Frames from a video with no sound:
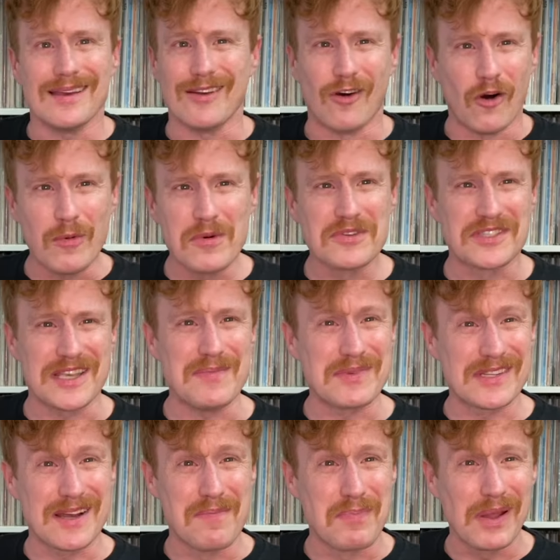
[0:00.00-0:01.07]
It almost
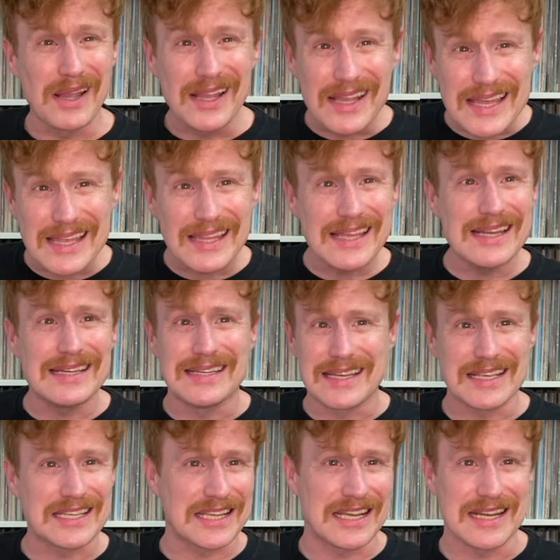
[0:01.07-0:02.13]
seems completely
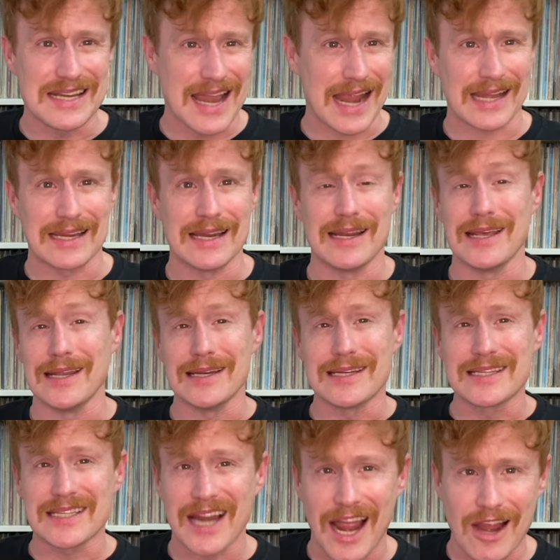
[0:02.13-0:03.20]
disconnected
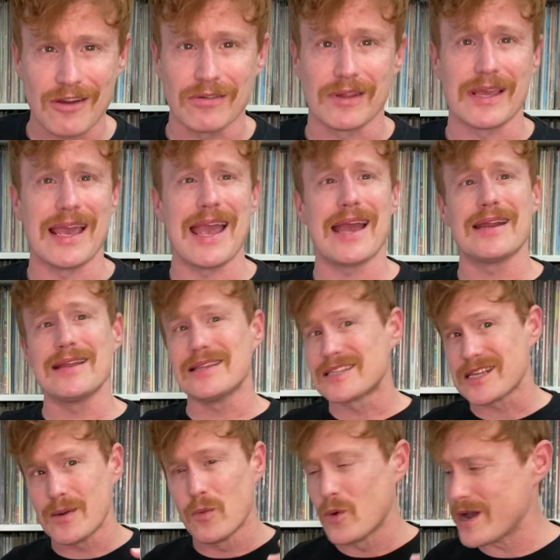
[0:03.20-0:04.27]
entirely, and in
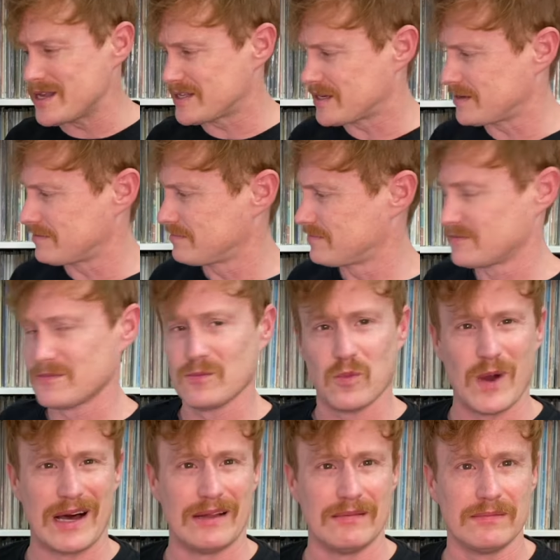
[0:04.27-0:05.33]
some ways it,
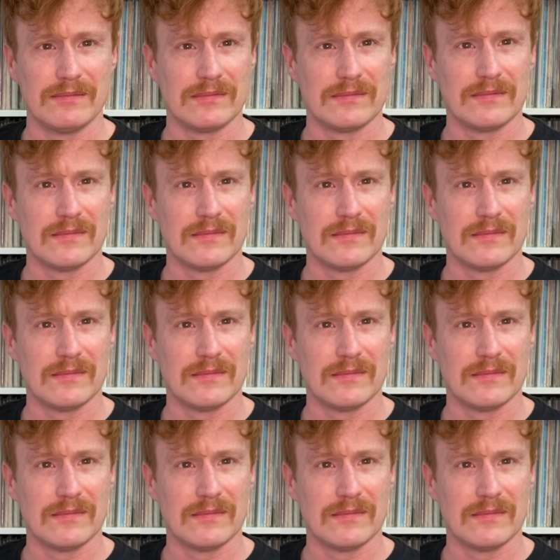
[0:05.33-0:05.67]
well,